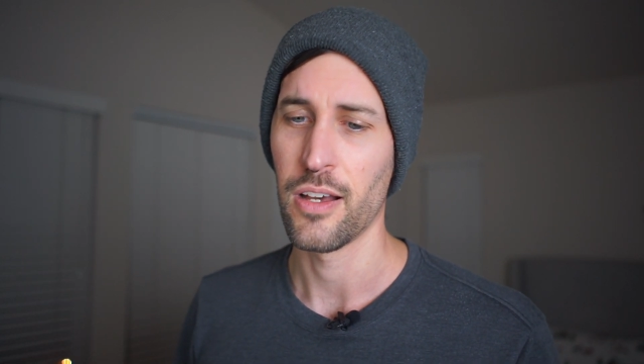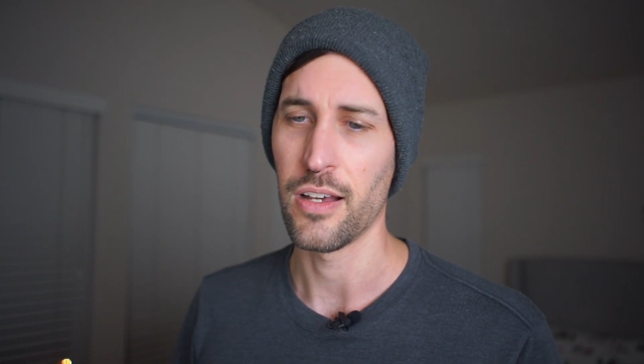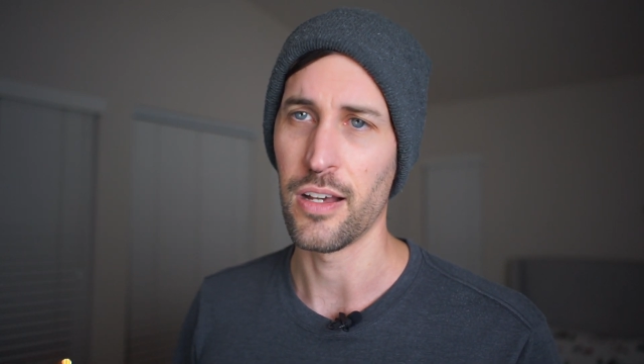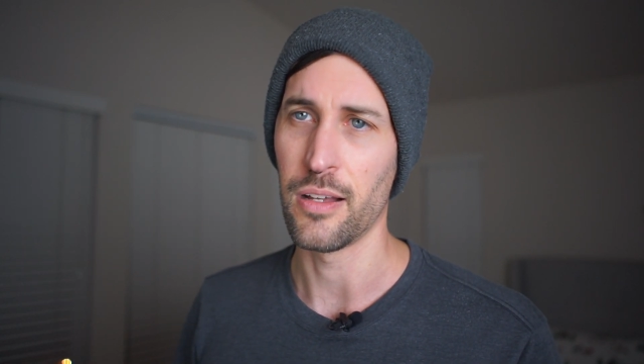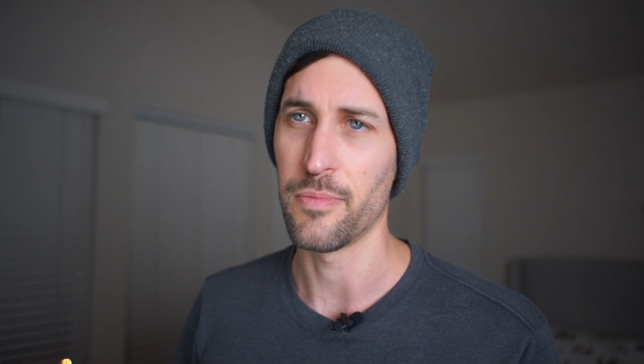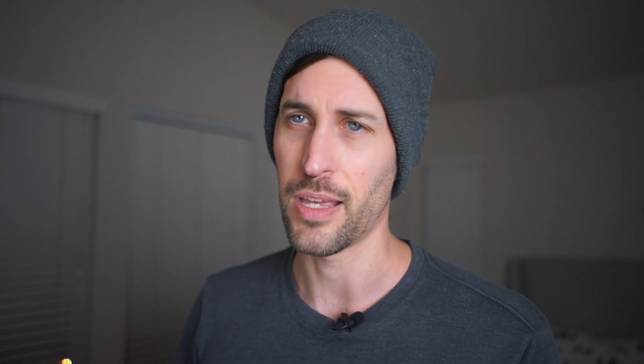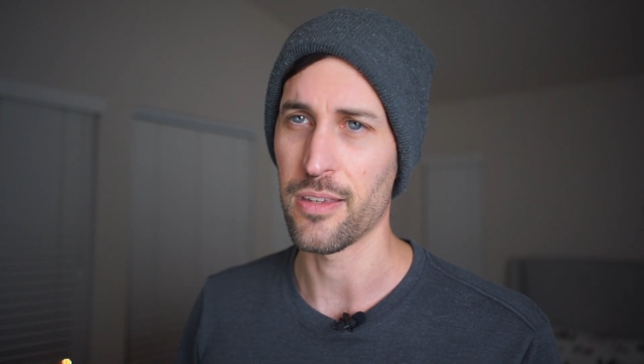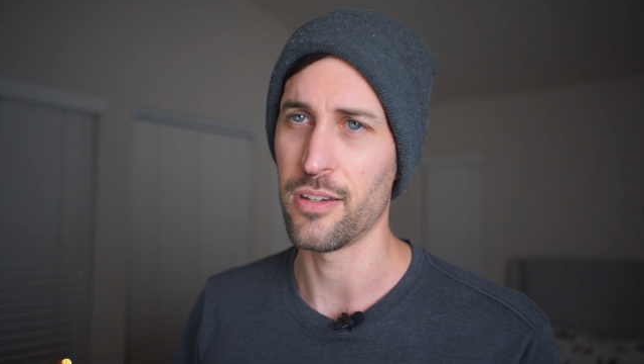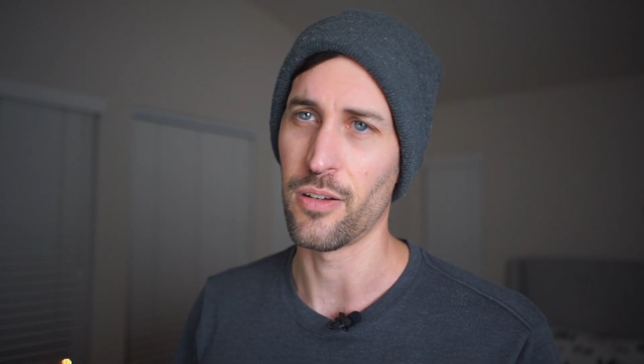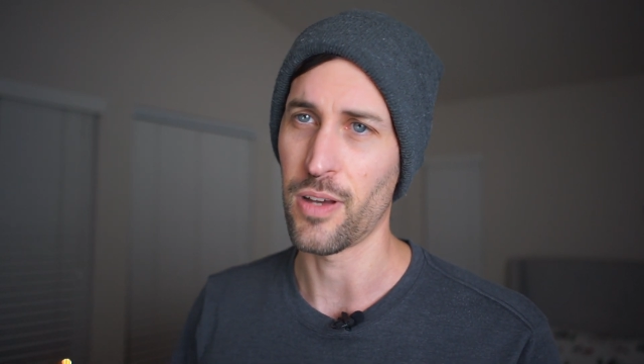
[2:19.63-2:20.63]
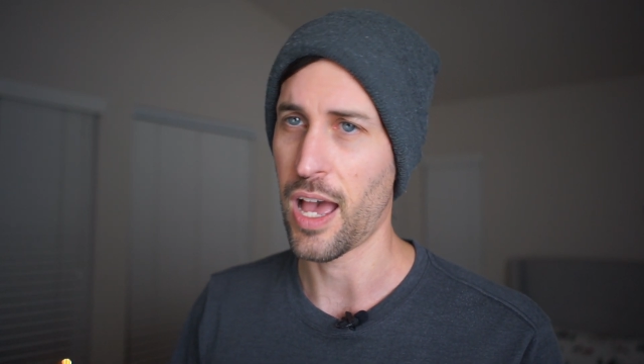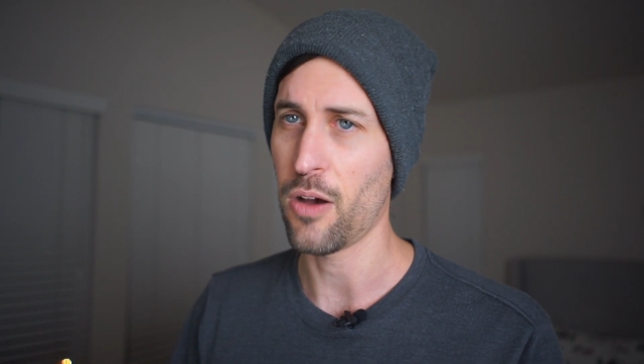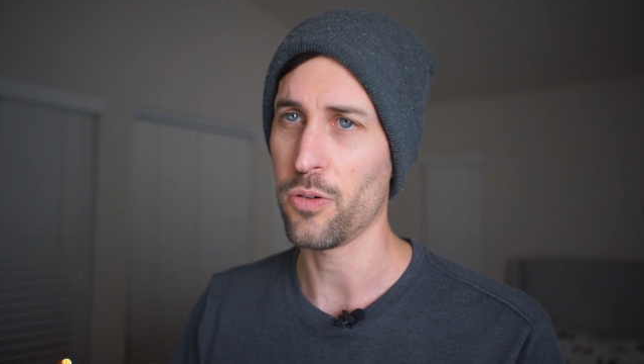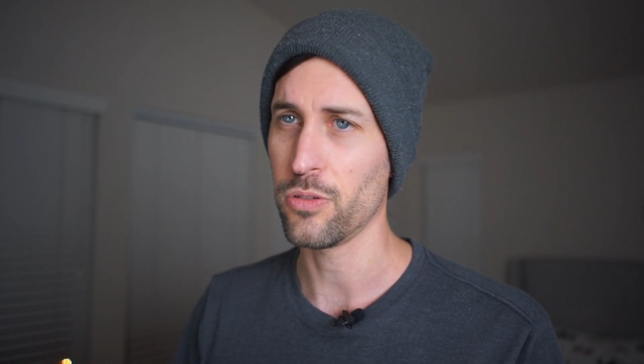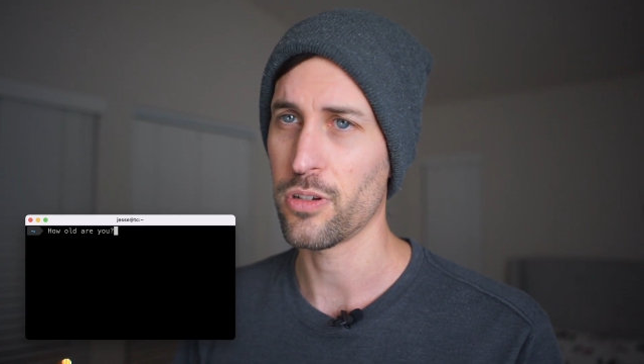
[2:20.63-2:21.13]
How
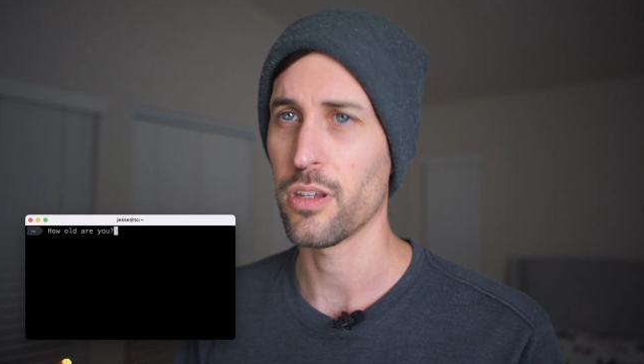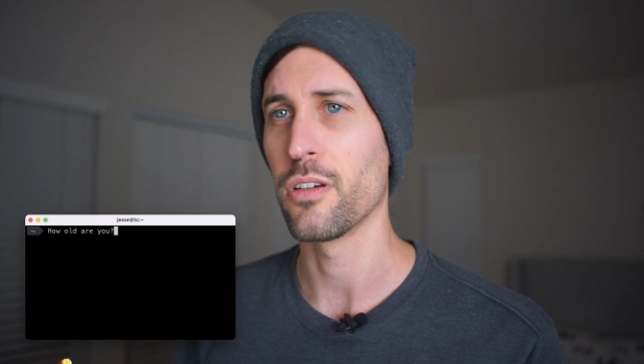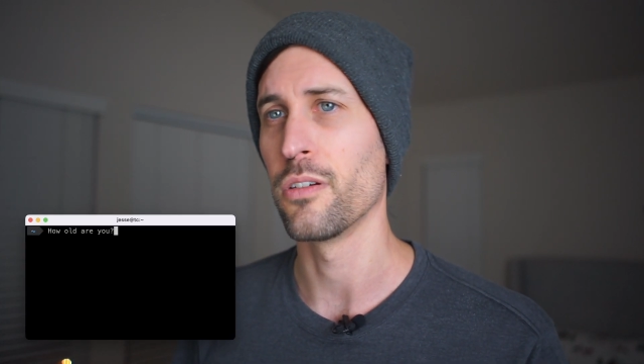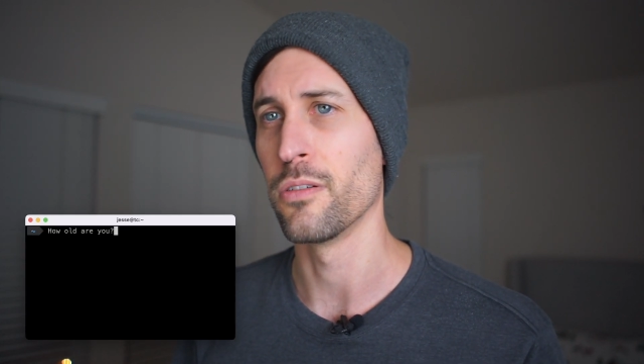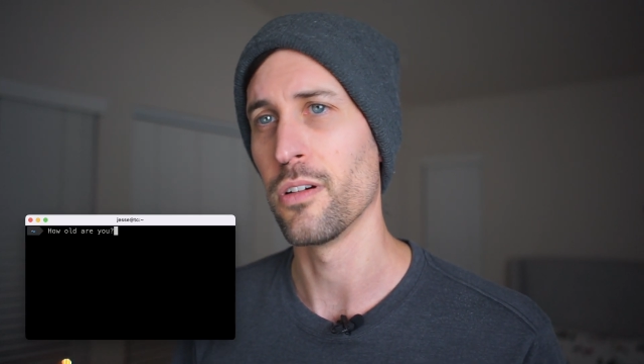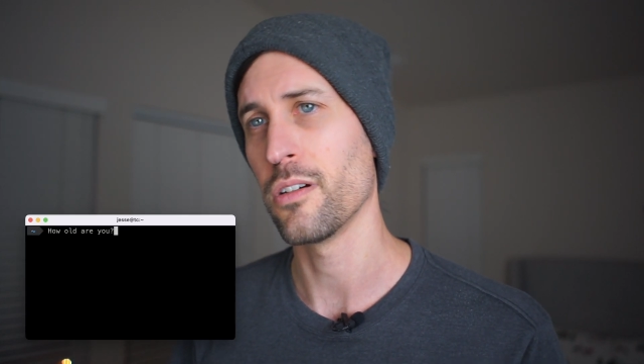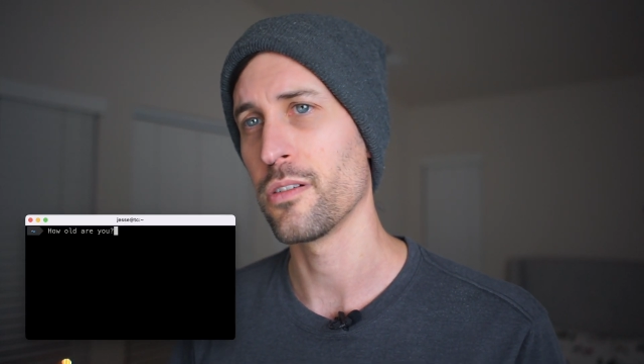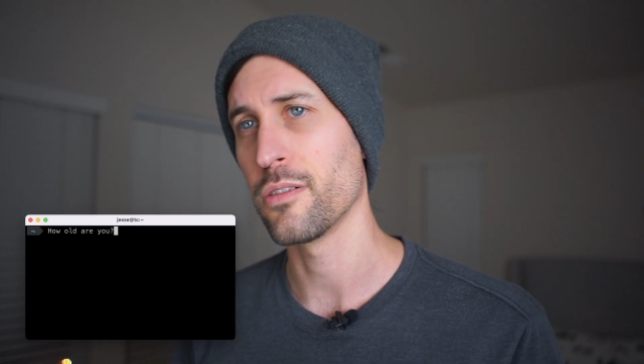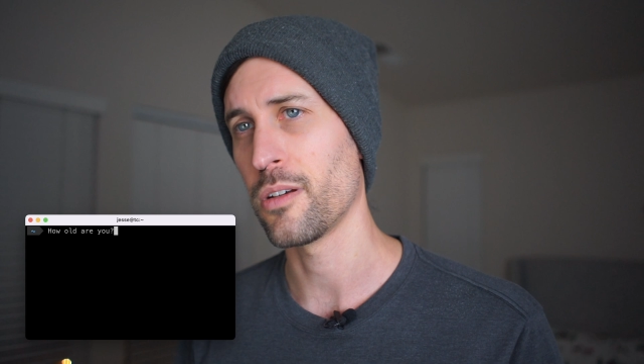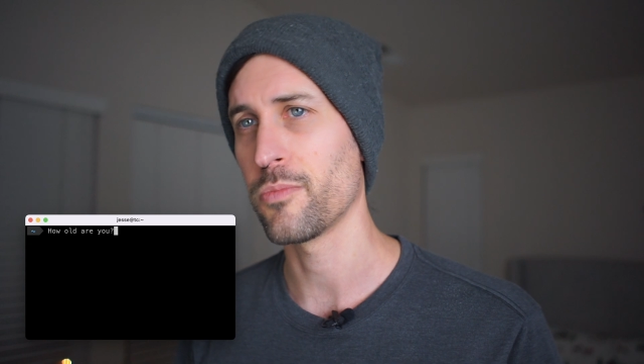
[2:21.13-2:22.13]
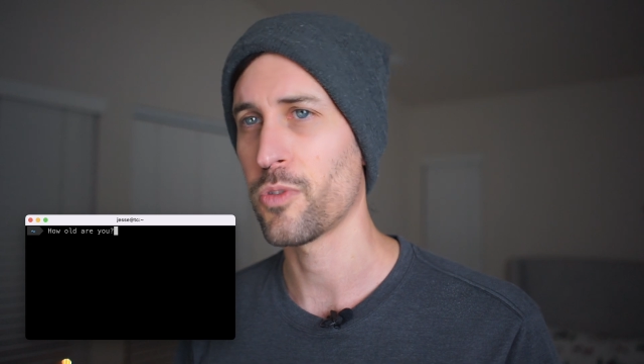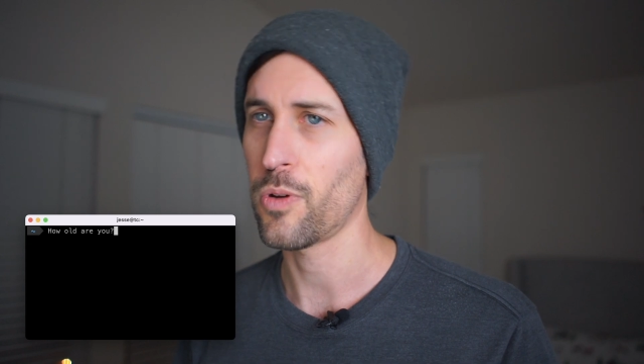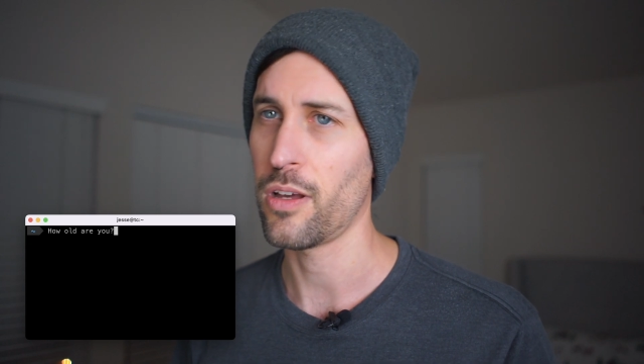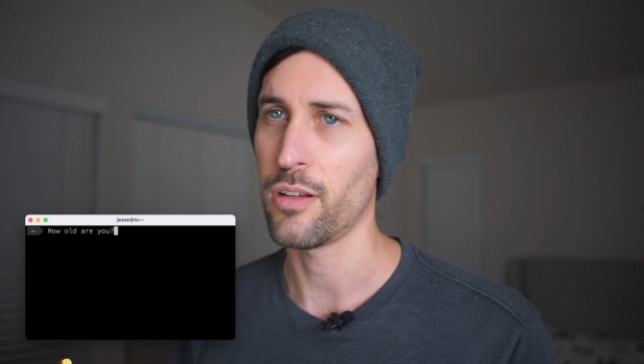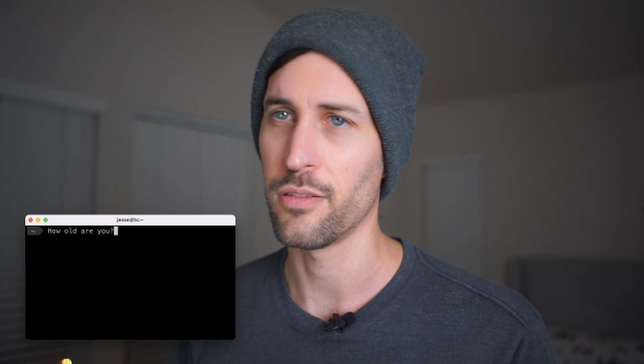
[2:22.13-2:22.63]
old are you? Oh, I'm
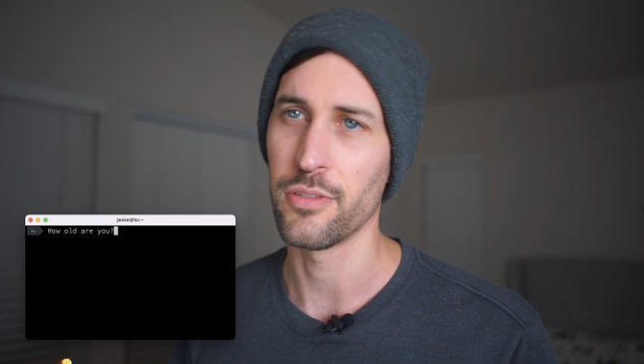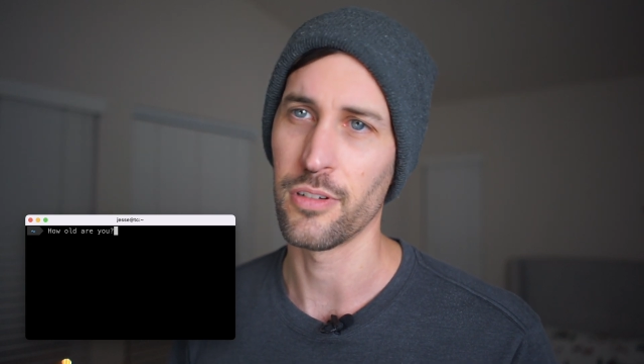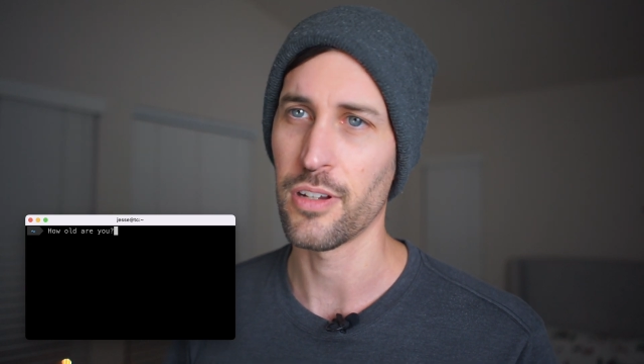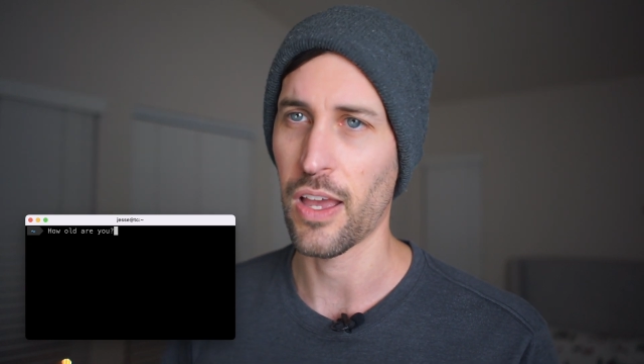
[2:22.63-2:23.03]
12. Or,